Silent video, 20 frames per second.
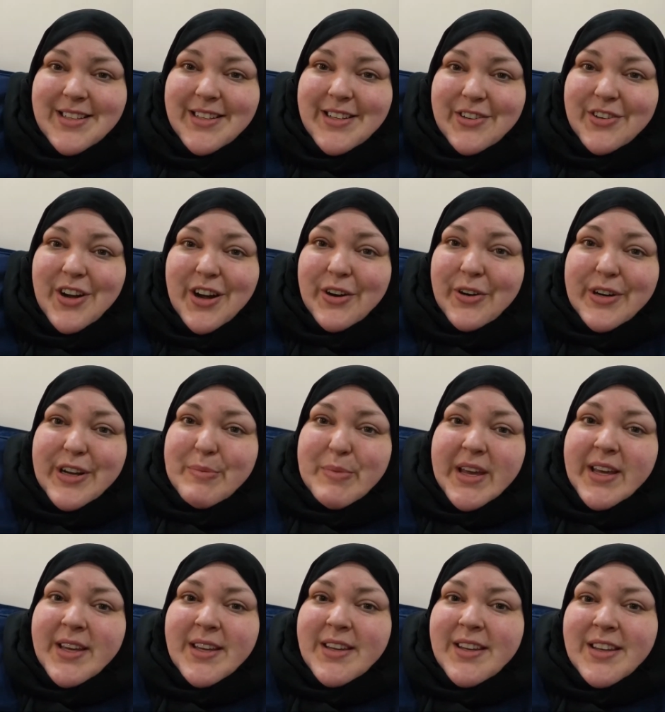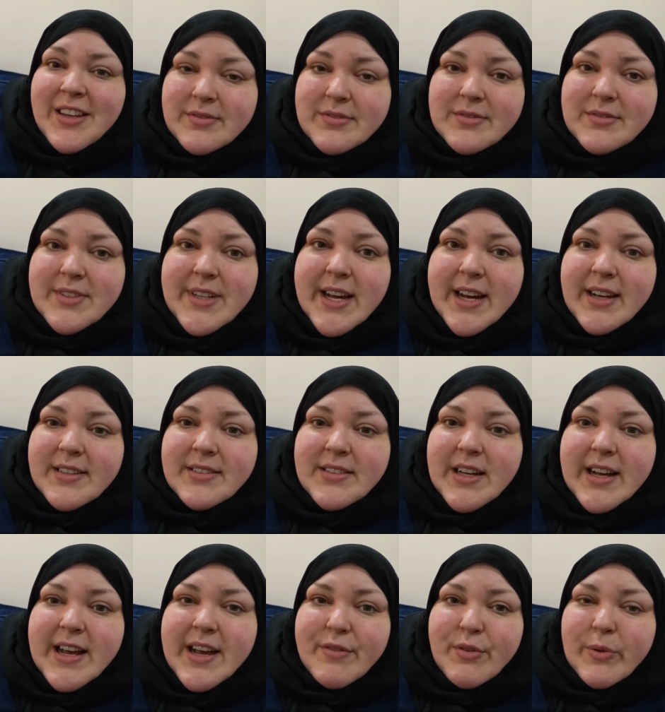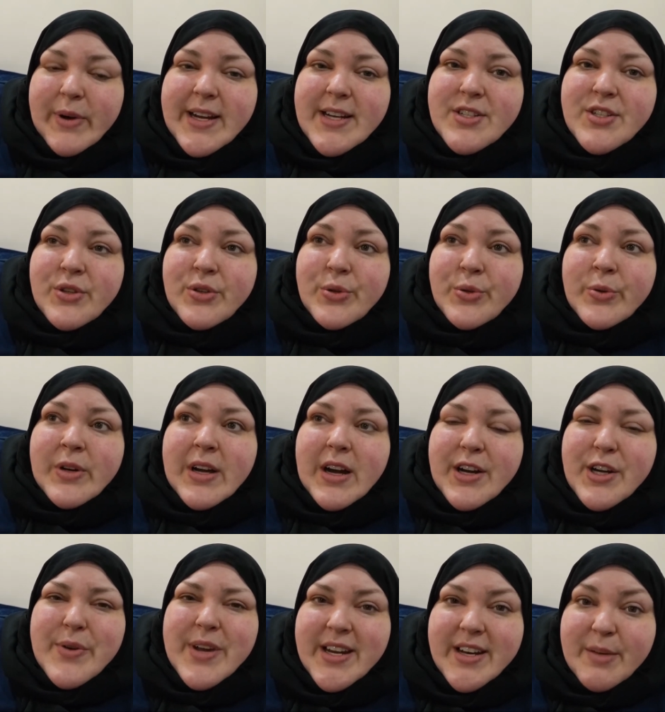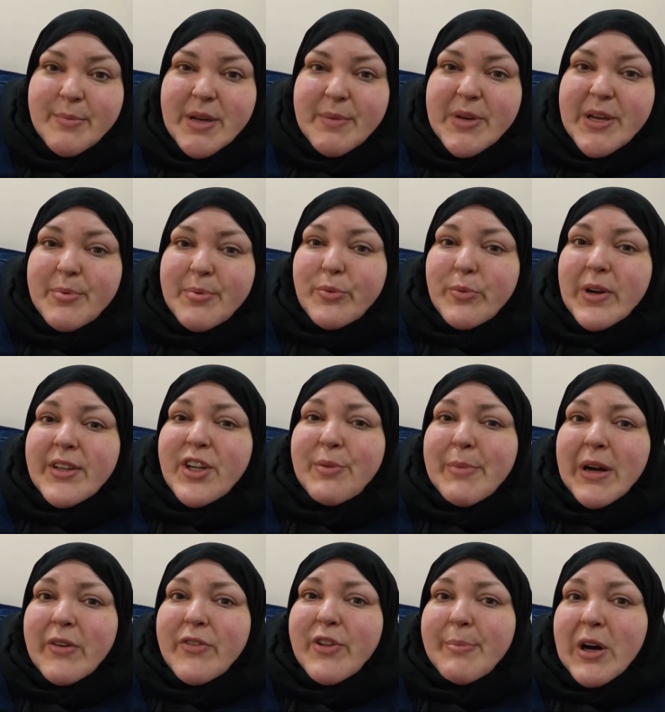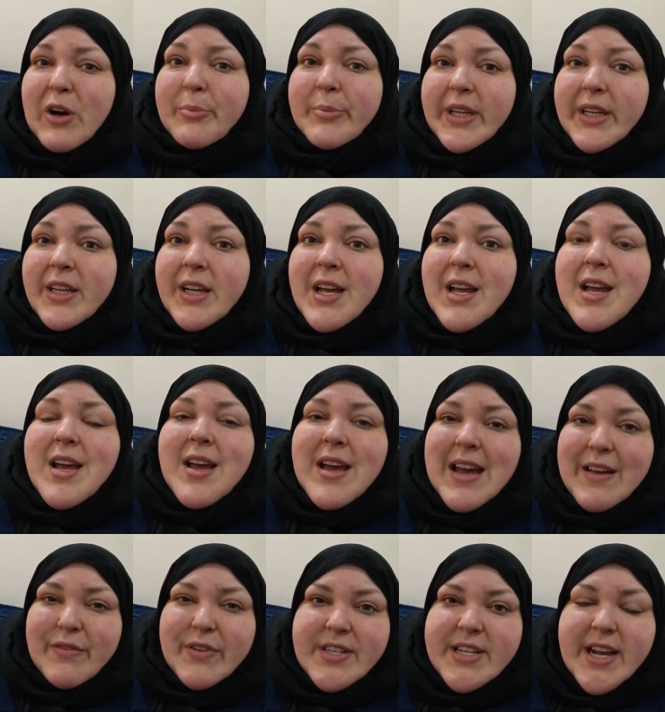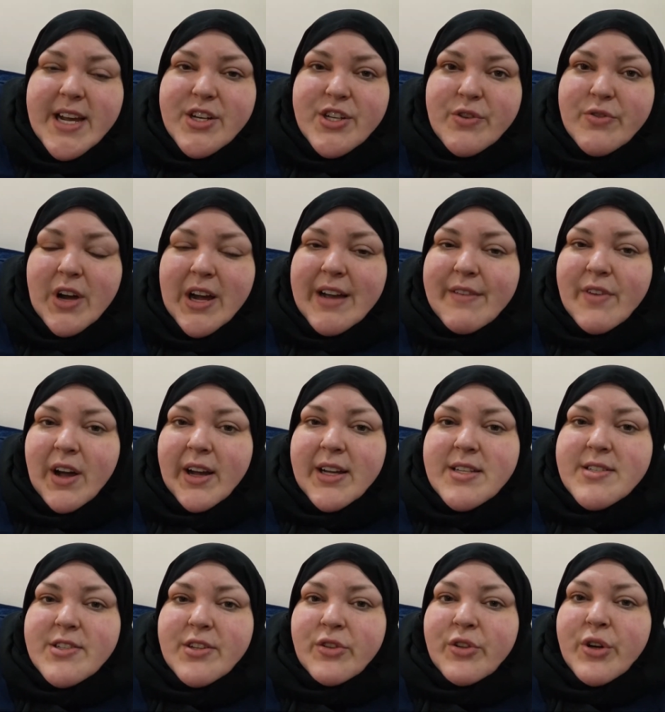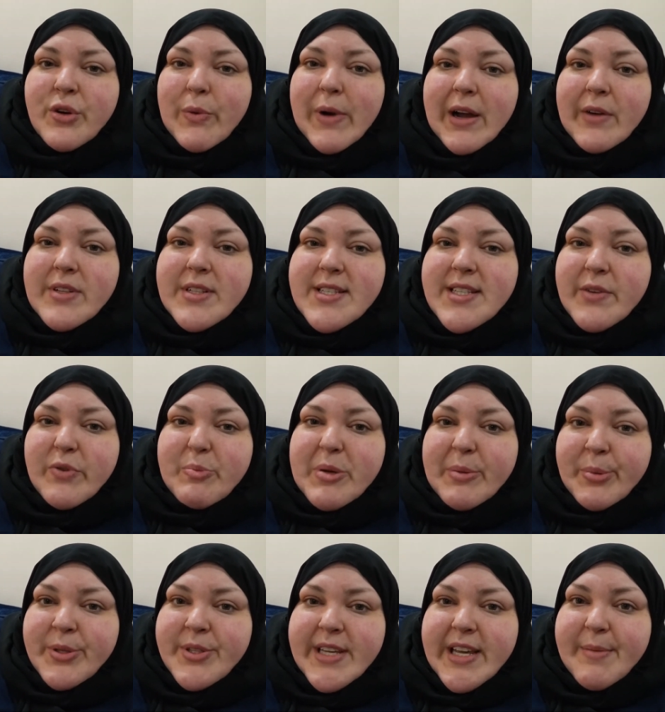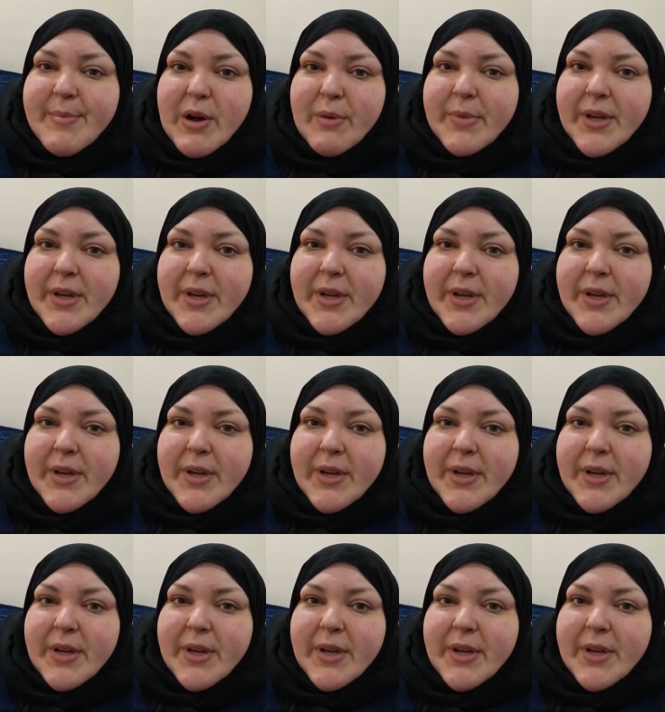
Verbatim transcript: you're not hurting me. Yeah, I have a right to. Are you kidding me? People run their mouth about me every day. Do you not have eyes to look around and see what people say about